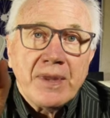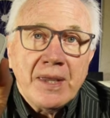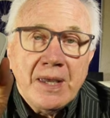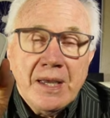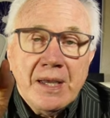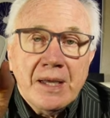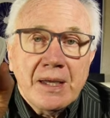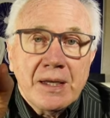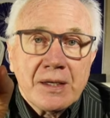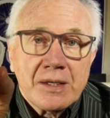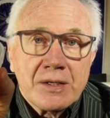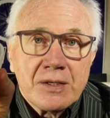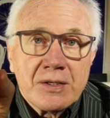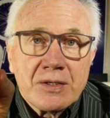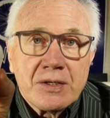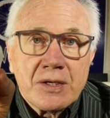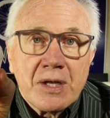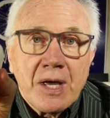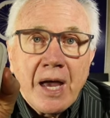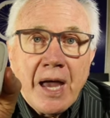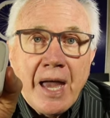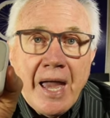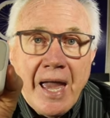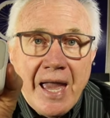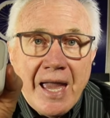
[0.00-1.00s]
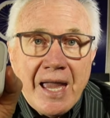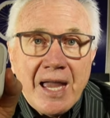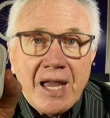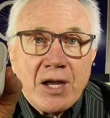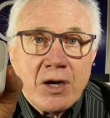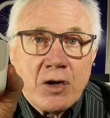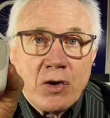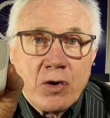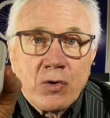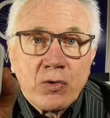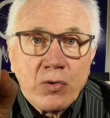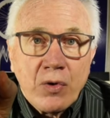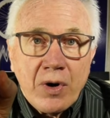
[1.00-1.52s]
is a
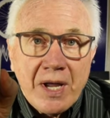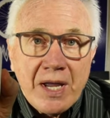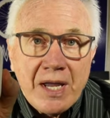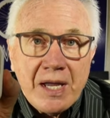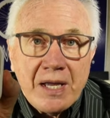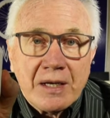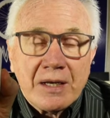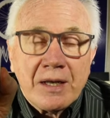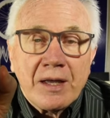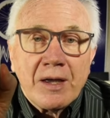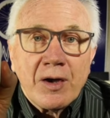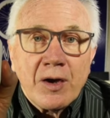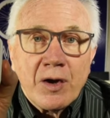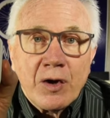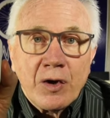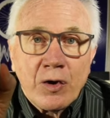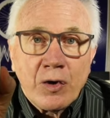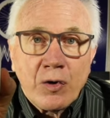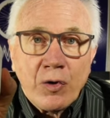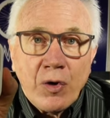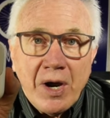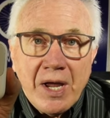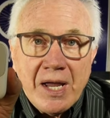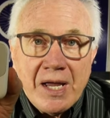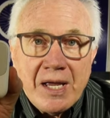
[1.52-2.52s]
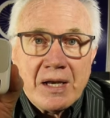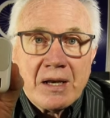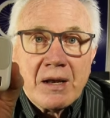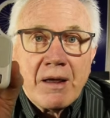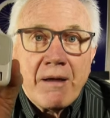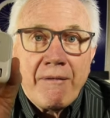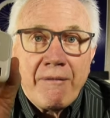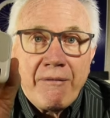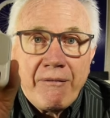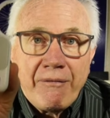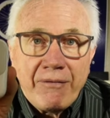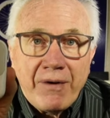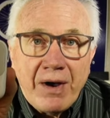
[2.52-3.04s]
great, great
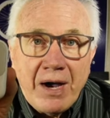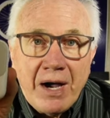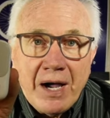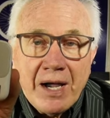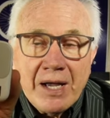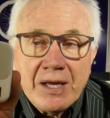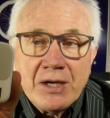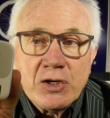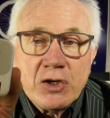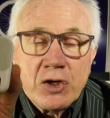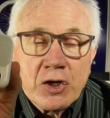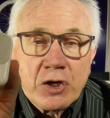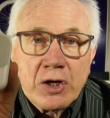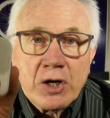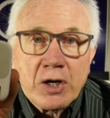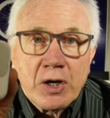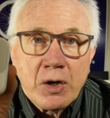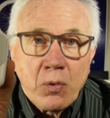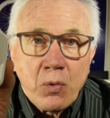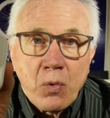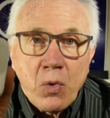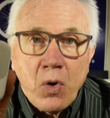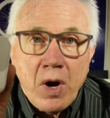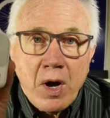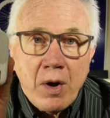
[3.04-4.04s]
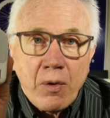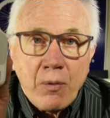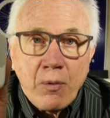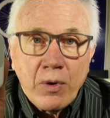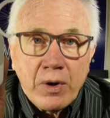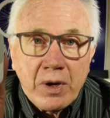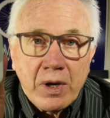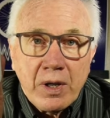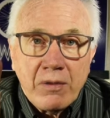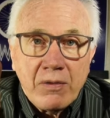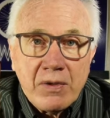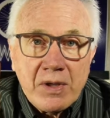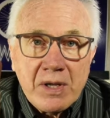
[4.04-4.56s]
find. You're going to want
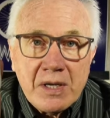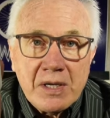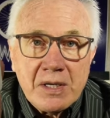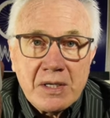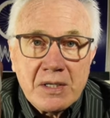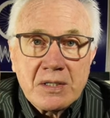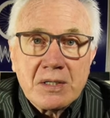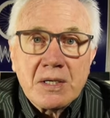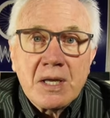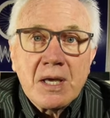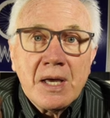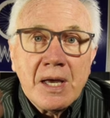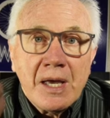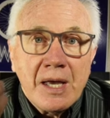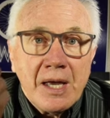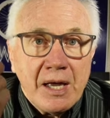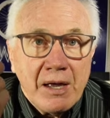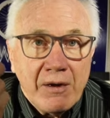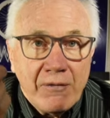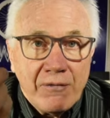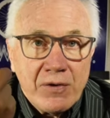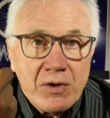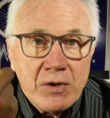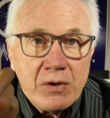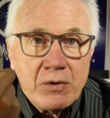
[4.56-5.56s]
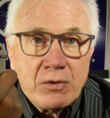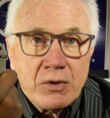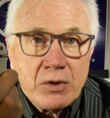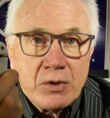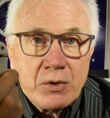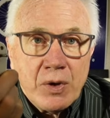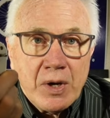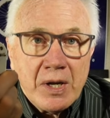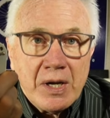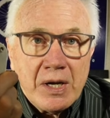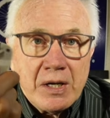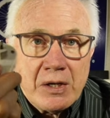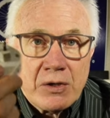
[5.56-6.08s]
one of these if you
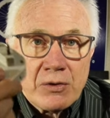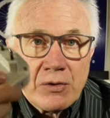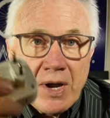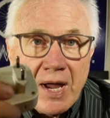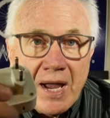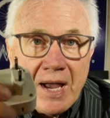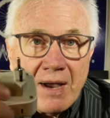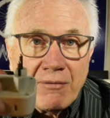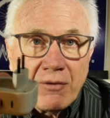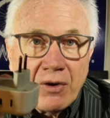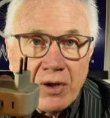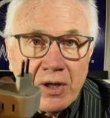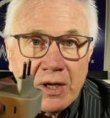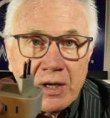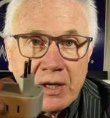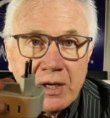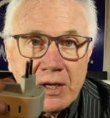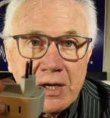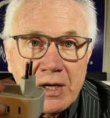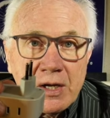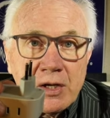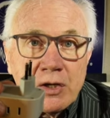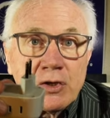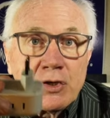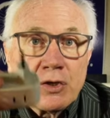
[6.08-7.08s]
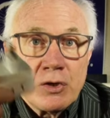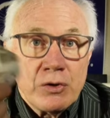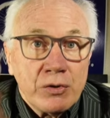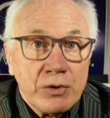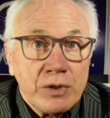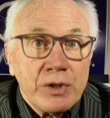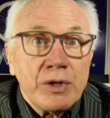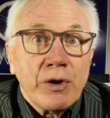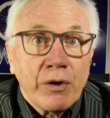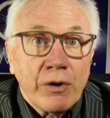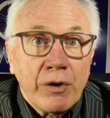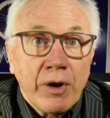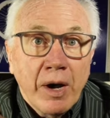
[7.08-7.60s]
do any traveling to
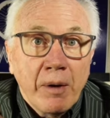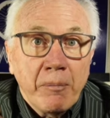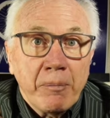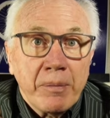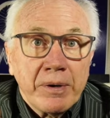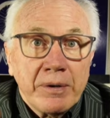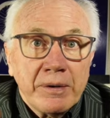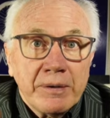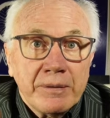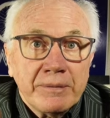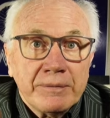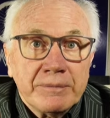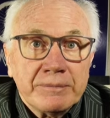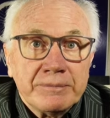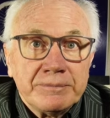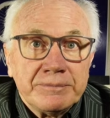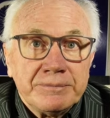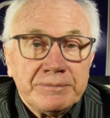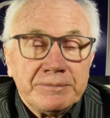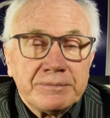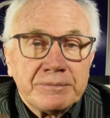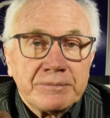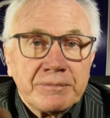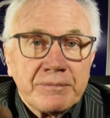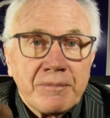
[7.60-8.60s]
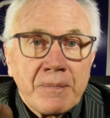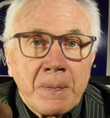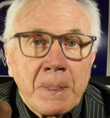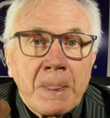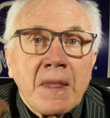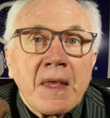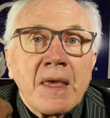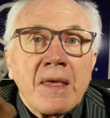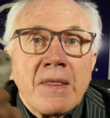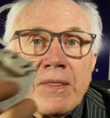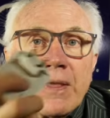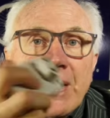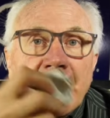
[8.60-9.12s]
Europe.
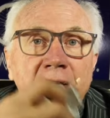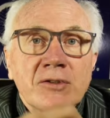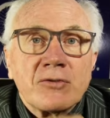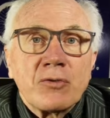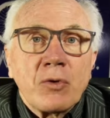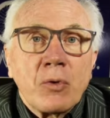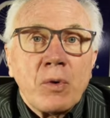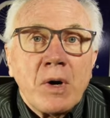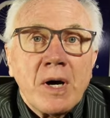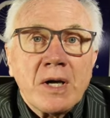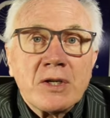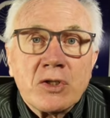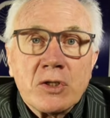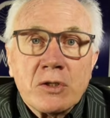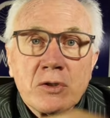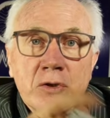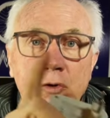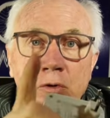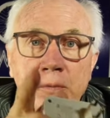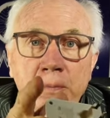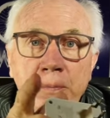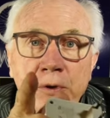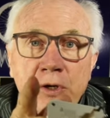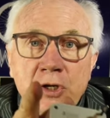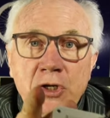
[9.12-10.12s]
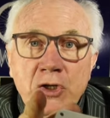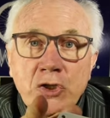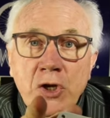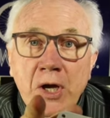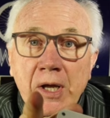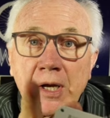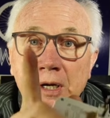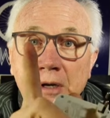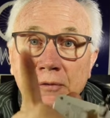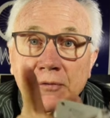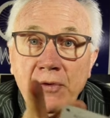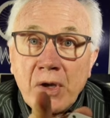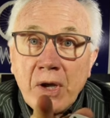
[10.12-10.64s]
Thanks for watching. Do appreciate
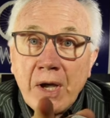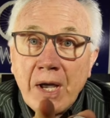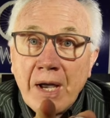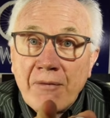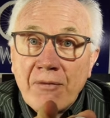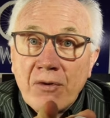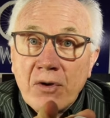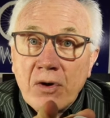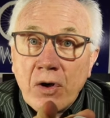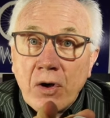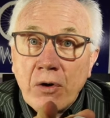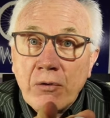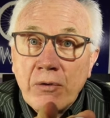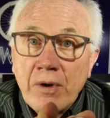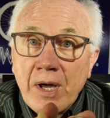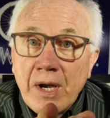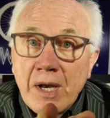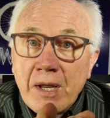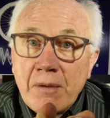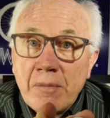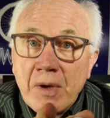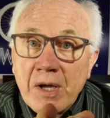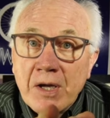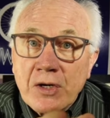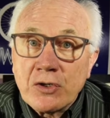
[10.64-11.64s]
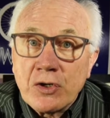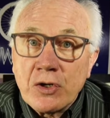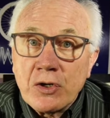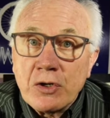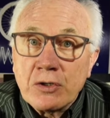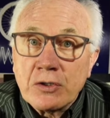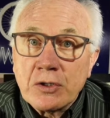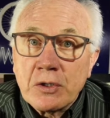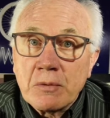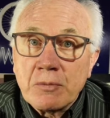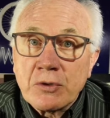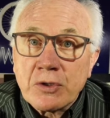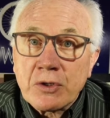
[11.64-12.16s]
it. If you haven't already, make sure you
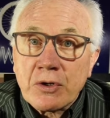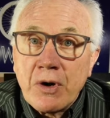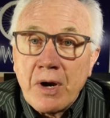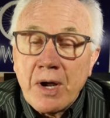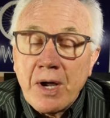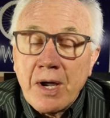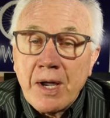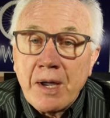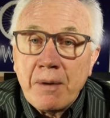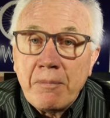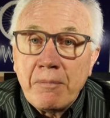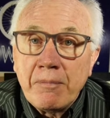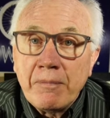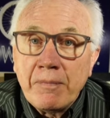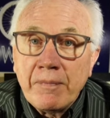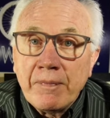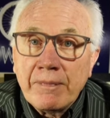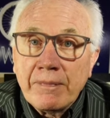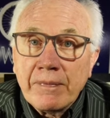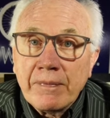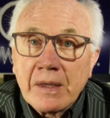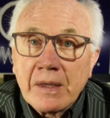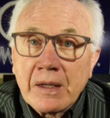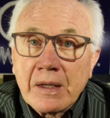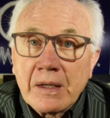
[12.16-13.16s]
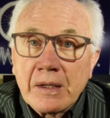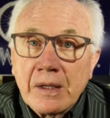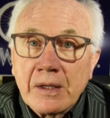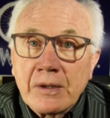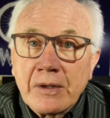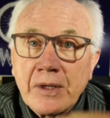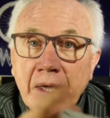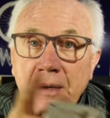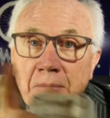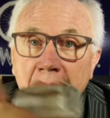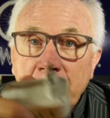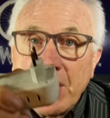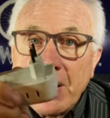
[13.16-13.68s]
subscribe. Click
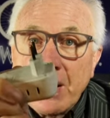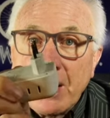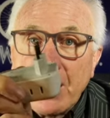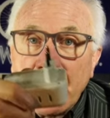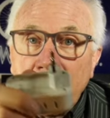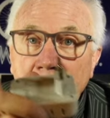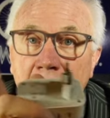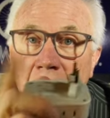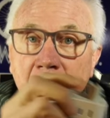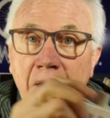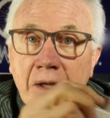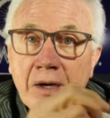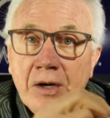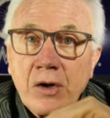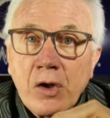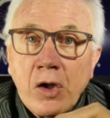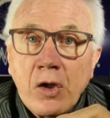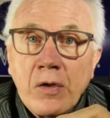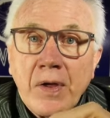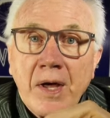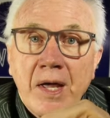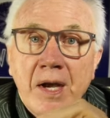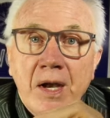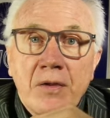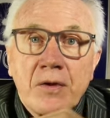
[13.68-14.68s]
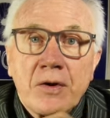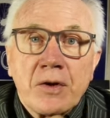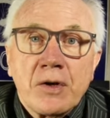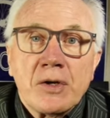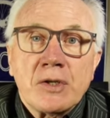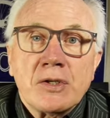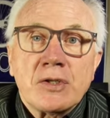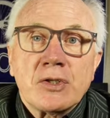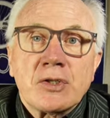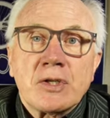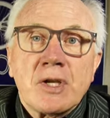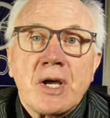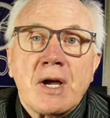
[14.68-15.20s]
that bell icon and all that other
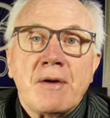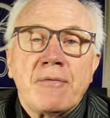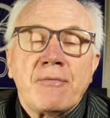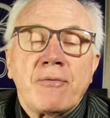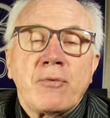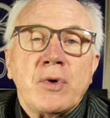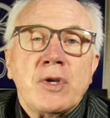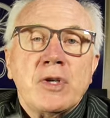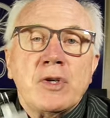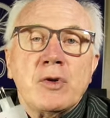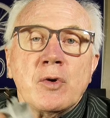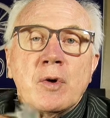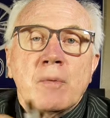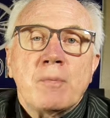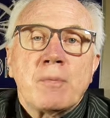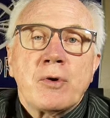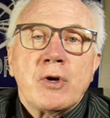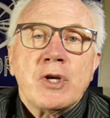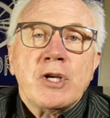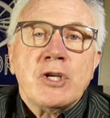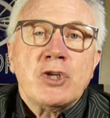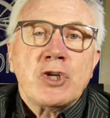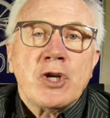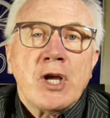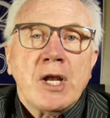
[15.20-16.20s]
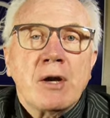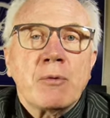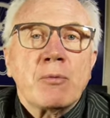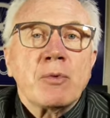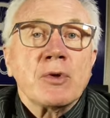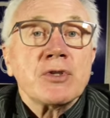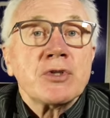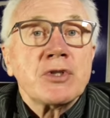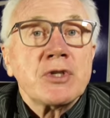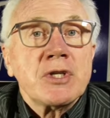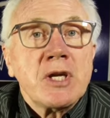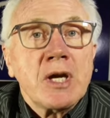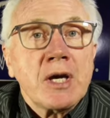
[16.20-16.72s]
good stuff. We do appreciate it. We'll
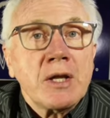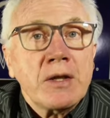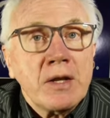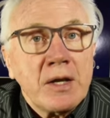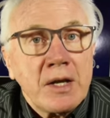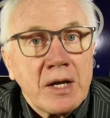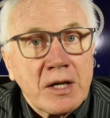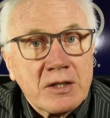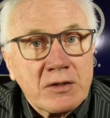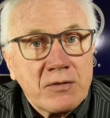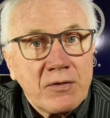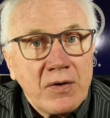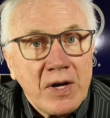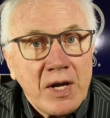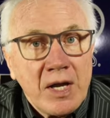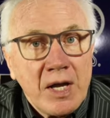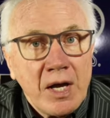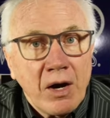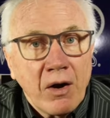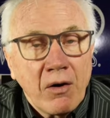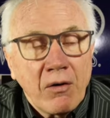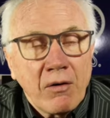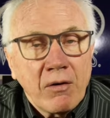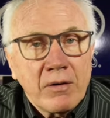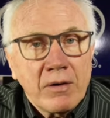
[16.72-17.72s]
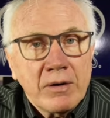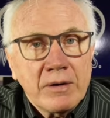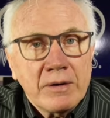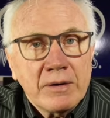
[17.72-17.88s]
see you in the next video.